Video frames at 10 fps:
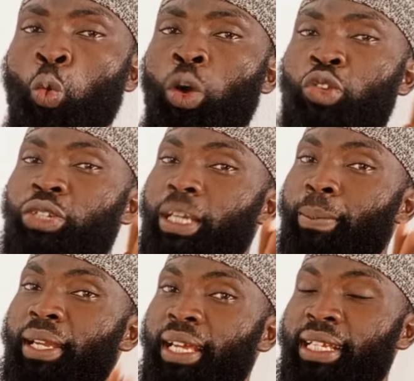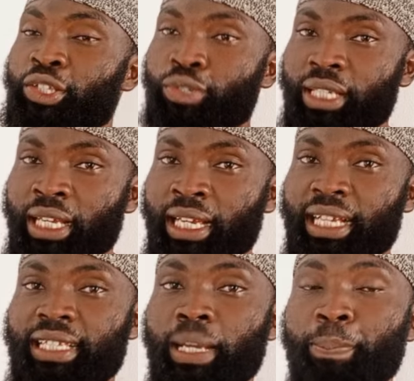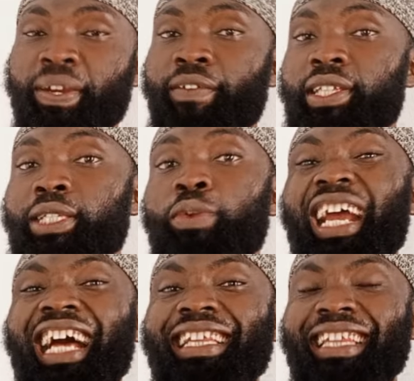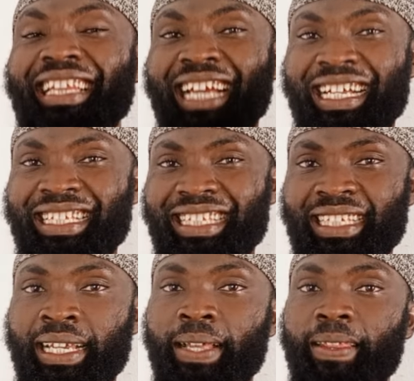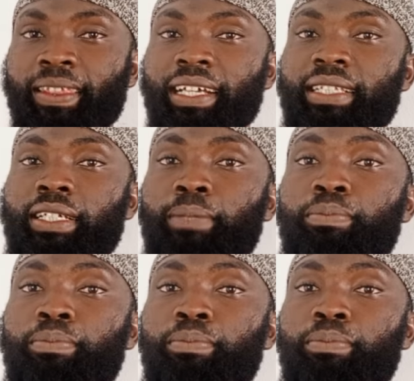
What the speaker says: What we shall be learning today is that previously we had learned that